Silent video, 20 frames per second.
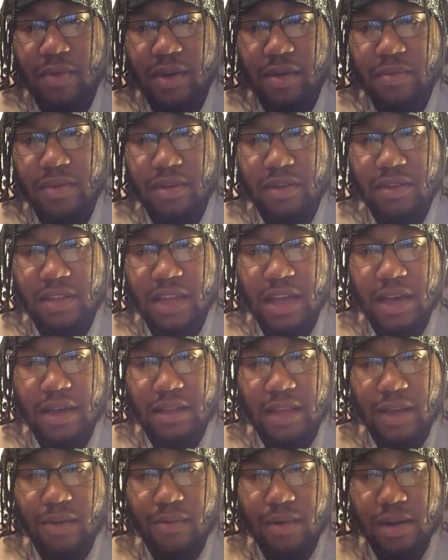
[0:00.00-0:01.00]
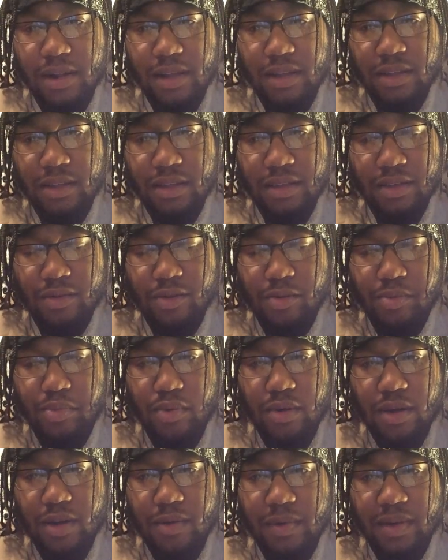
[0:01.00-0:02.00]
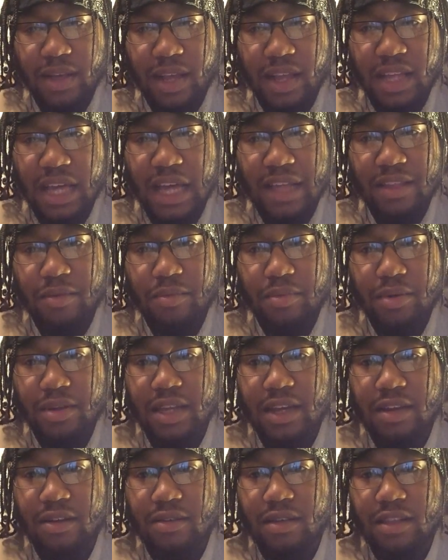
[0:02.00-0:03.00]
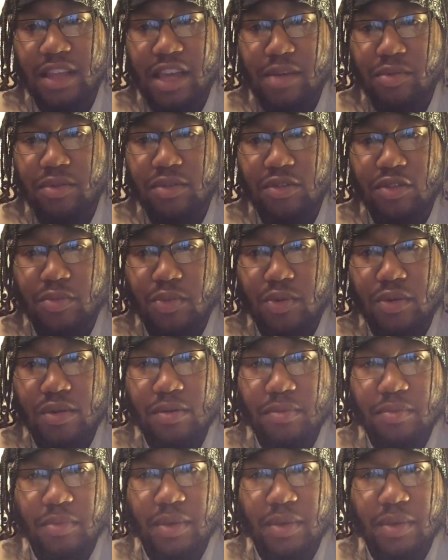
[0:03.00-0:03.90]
man, because they wanted it to a point where they didn't have to put that on the labels no more.